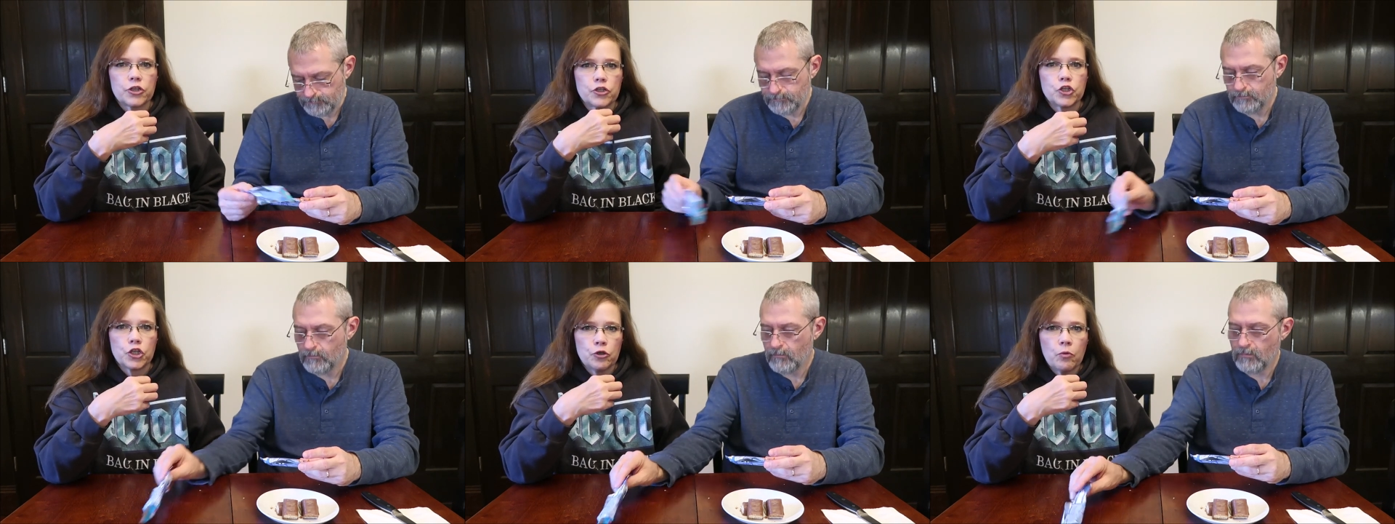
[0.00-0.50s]
Speaker 1: to
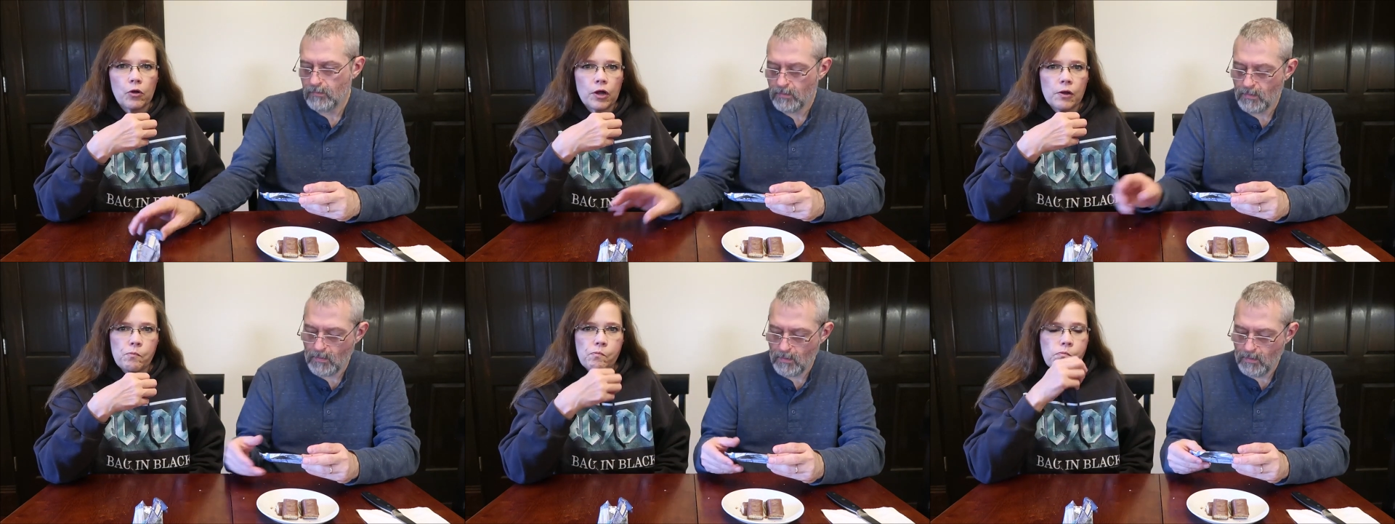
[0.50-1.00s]
chew
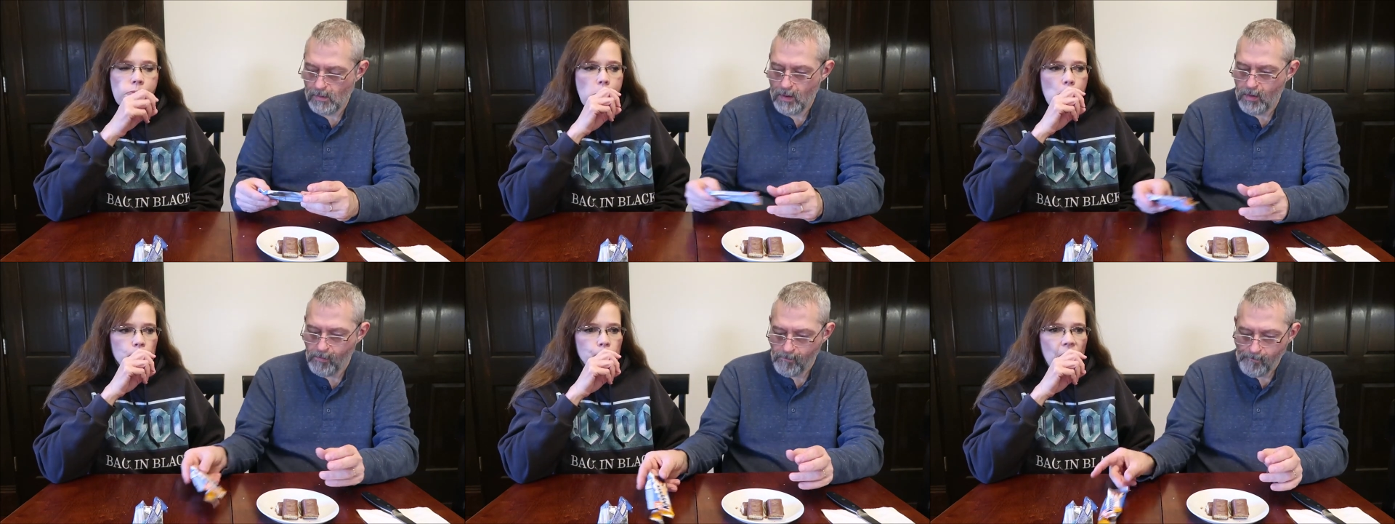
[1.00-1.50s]
on
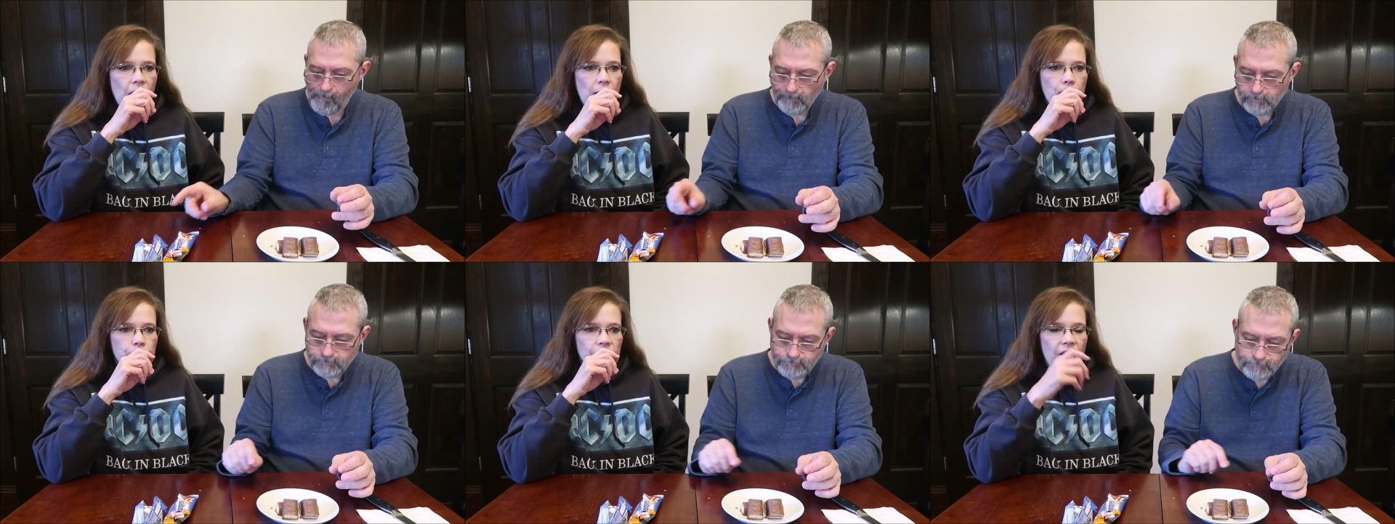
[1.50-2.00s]

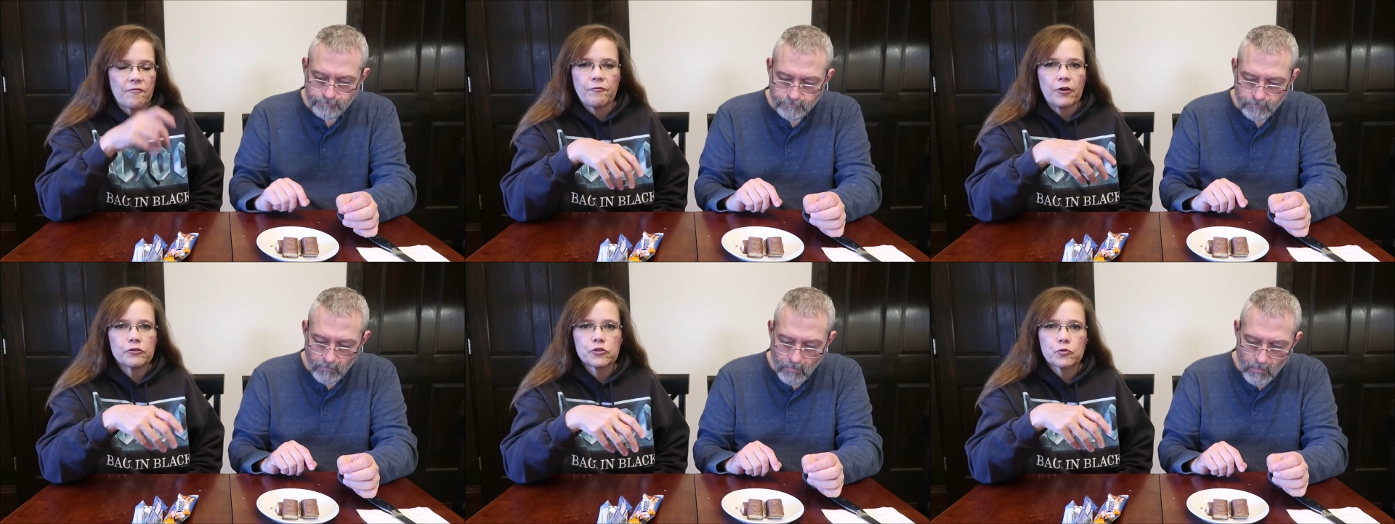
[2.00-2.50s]
that that
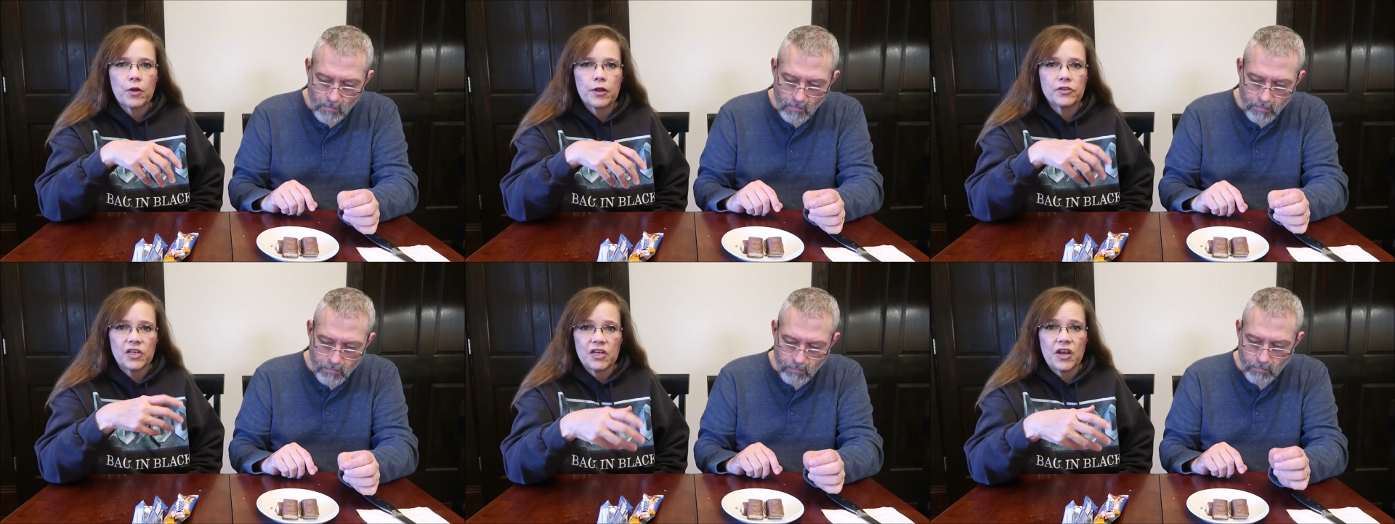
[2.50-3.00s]
first
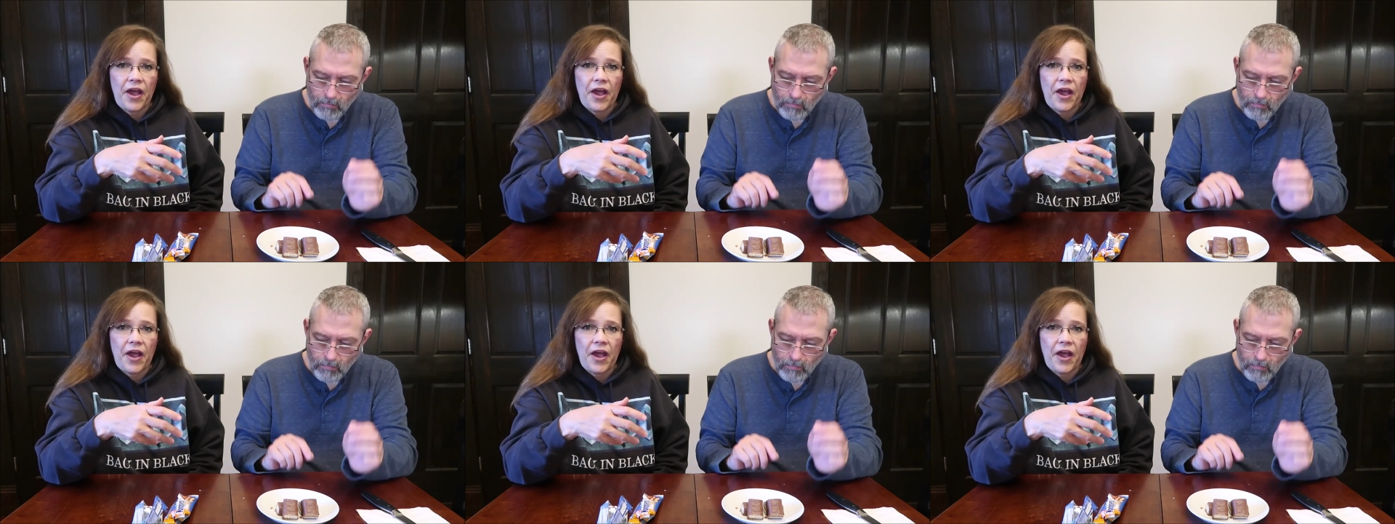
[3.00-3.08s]
one didn't